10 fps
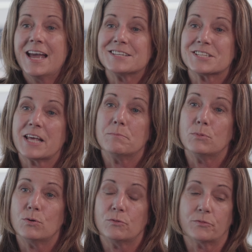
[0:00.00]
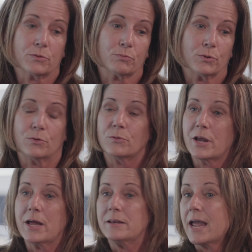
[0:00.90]
as they move through
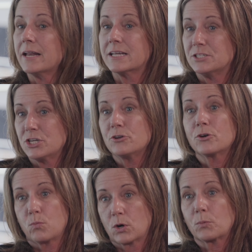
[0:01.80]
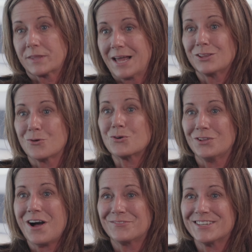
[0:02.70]
and, and continue to work with that
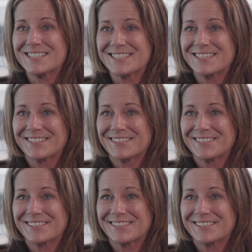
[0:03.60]
local office.